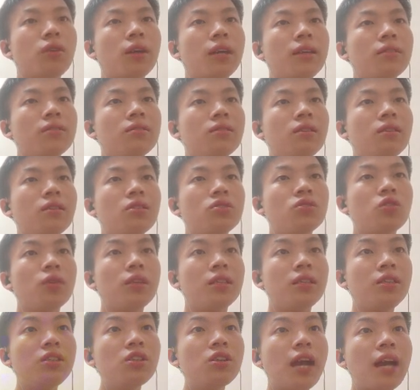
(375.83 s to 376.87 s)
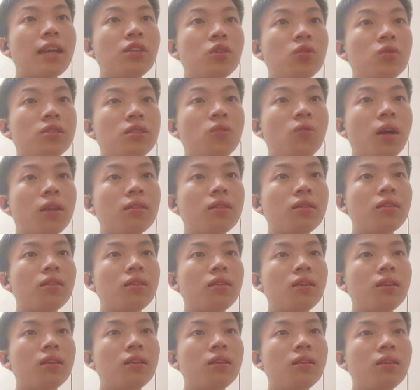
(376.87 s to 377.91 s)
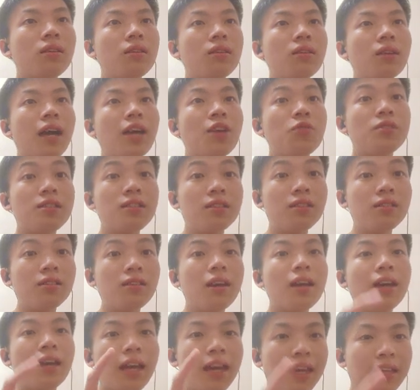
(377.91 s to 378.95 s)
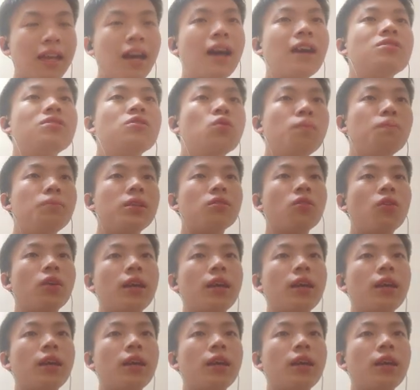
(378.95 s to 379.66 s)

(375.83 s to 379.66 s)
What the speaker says: Okay, so in here, I'm using what? I'm using the enhanced looping.